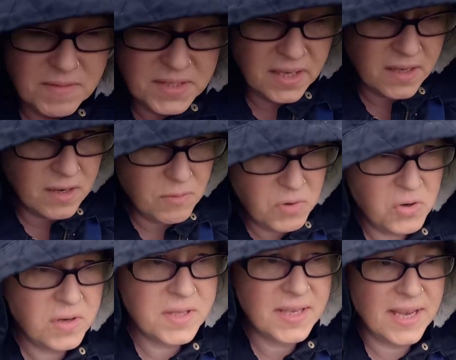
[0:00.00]
I'm taking a
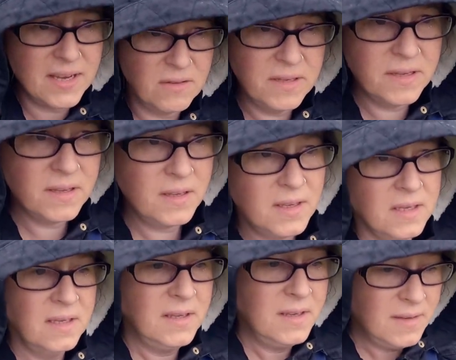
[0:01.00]
walk down
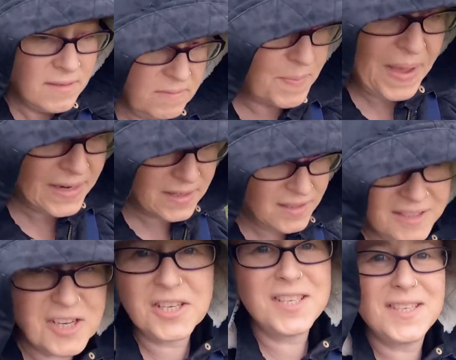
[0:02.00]
the bank
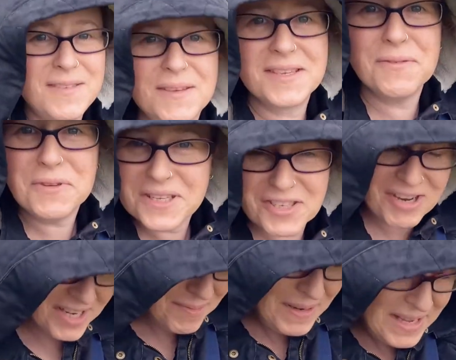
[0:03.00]
just because I want to
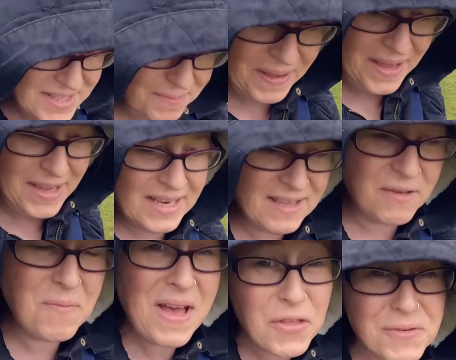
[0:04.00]
stretch my legs a bit.
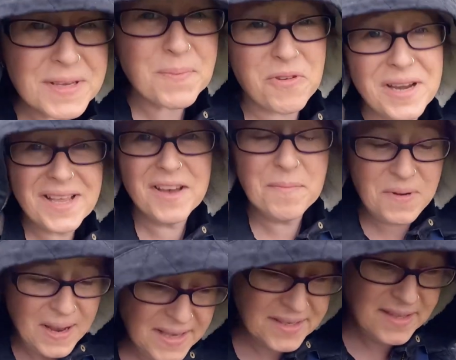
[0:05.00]
The weather is pretty
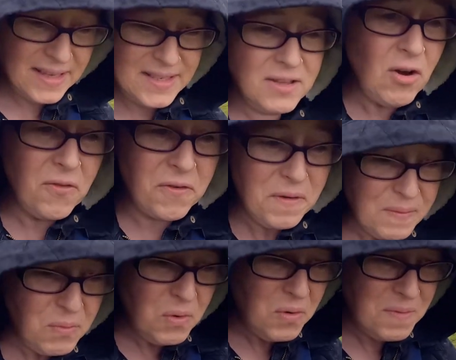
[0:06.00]
unpleasant. It's not
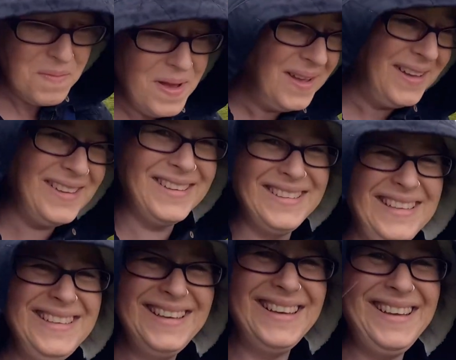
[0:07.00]
very warm.
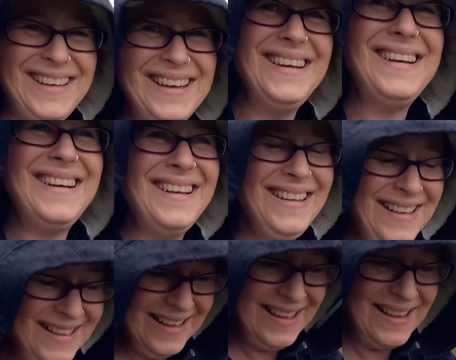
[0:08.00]

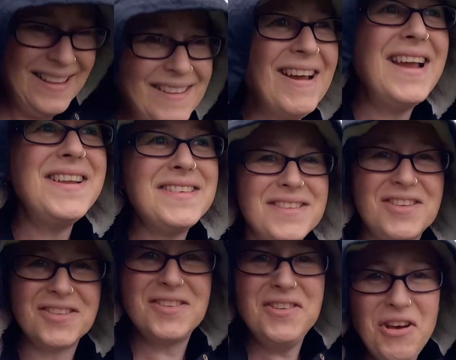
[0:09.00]
And the rain is
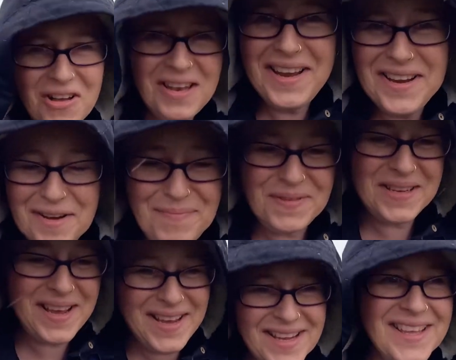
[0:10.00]
just not letting up
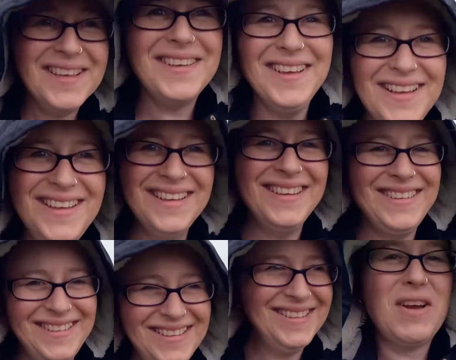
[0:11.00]
today.
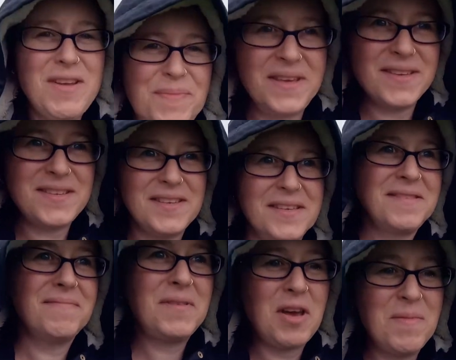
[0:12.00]
IB has
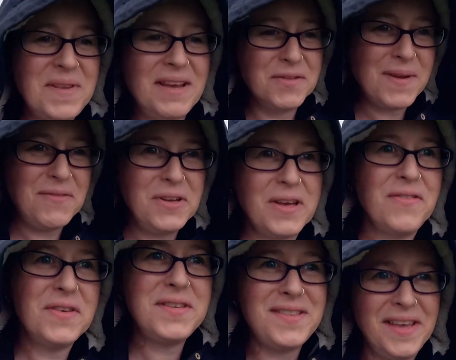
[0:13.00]
just come down to have a look
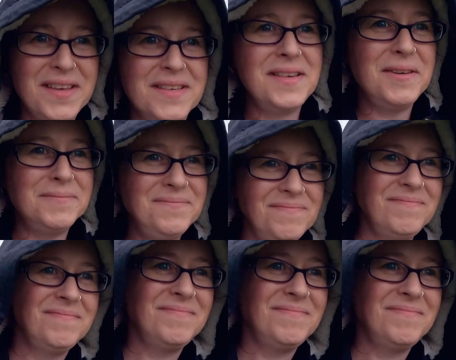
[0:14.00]
at this thing, so